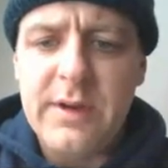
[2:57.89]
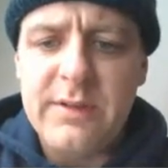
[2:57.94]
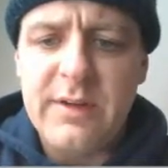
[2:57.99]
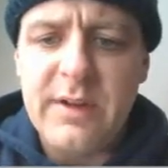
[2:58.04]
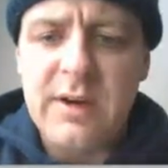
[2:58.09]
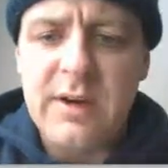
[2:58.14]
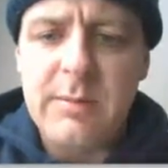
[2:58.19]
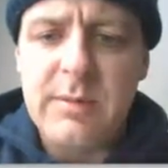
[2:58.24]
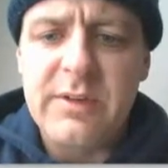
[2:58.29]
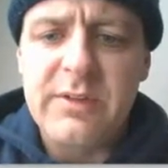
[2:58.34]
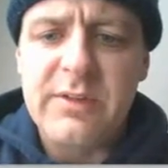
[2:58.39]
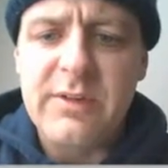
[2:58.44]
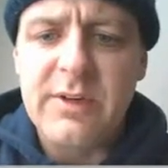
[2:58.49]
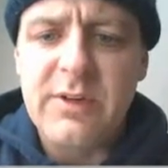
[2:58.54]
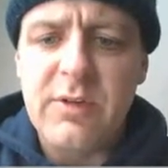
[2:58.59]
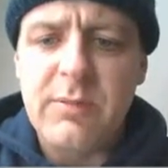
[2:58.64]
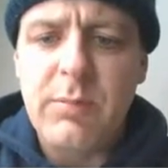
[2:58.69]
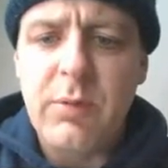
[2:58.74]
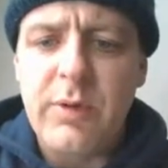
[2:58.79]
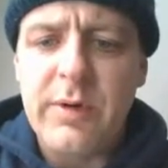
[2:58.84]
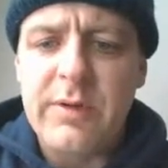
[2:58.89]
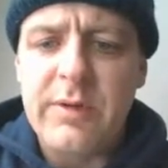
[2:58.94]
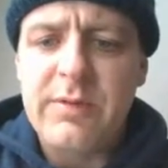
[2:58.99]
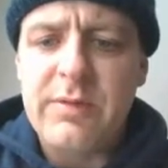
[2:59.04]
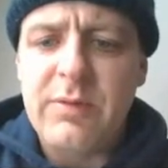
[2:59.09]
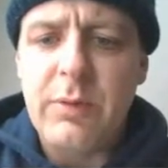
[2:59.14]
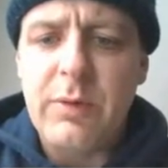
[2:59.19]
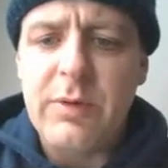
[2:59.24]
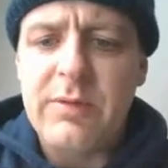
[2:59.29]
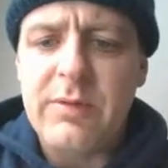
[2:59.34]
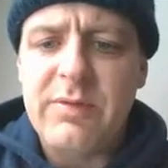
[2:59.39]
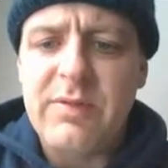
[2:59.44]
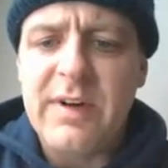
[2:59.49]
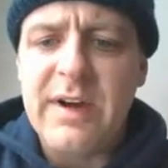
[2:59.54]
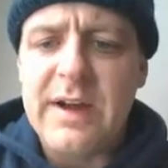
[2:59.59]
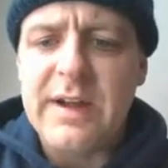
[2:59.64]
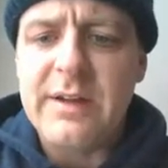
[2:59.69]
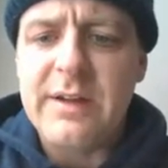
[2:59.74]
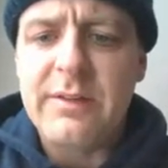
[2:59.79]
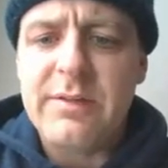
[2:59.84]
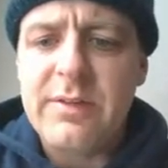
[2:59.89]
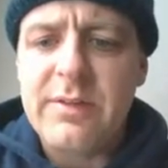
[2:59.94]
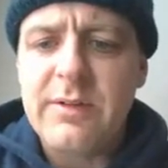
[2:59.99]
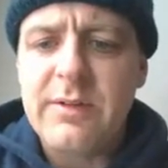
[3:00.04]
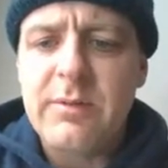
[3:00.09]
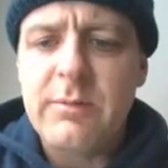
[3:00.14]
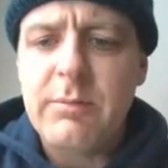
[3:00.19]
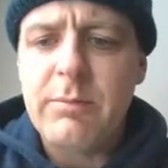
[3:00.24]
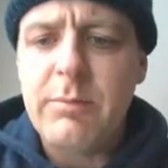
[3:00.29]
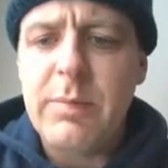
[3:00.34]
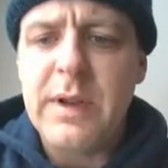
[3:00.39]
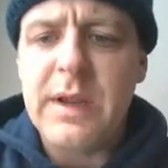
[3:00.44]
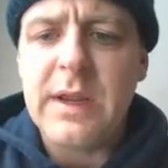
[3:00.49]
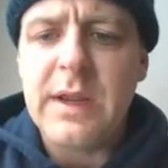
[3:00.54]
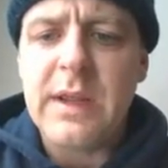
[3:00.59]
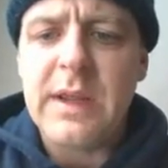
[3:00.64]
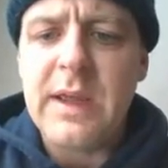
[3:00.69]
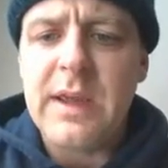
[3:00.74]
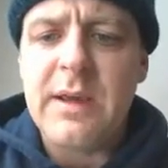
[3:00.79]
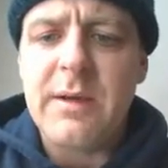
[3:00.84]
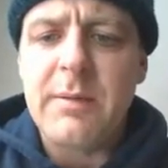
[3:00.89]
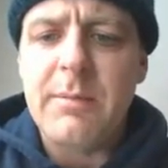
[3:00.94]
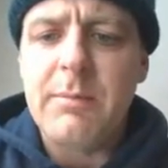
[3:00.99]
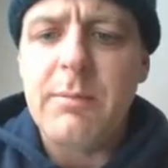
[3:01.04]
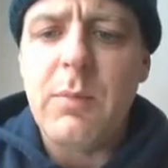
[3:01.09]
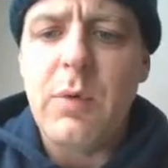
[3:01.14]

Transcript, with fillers: is going to be 0.45 big M